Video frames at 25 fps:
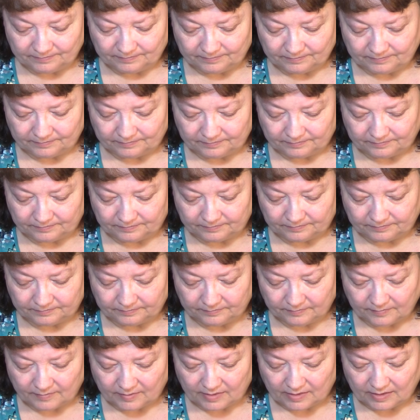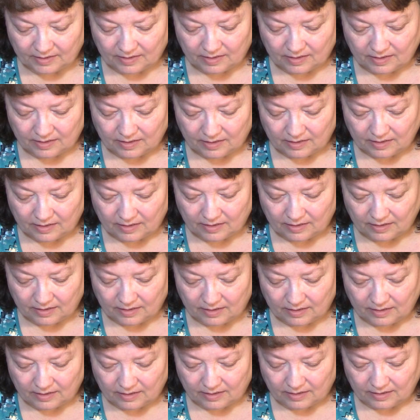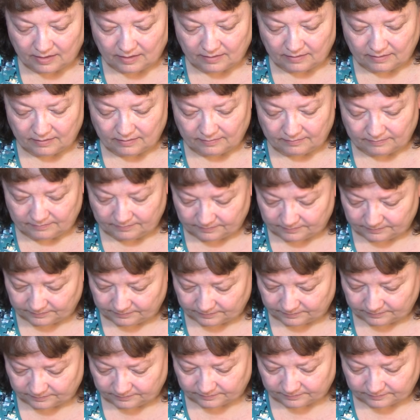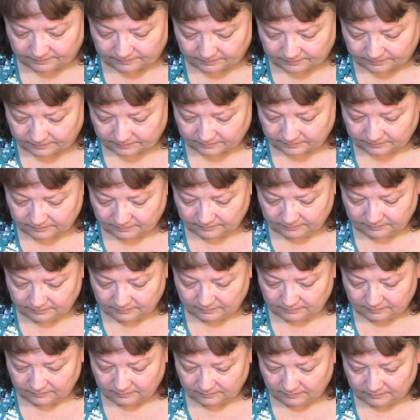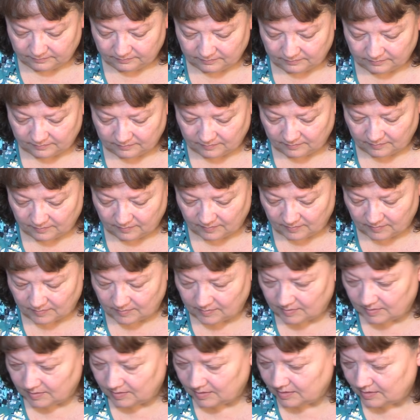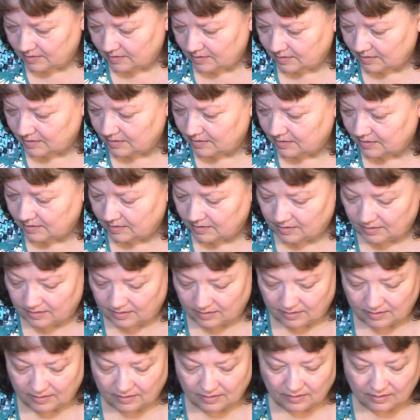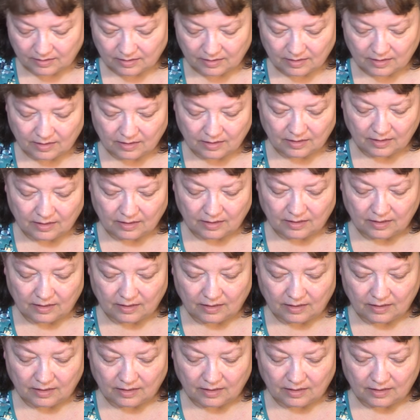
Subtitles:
(silence)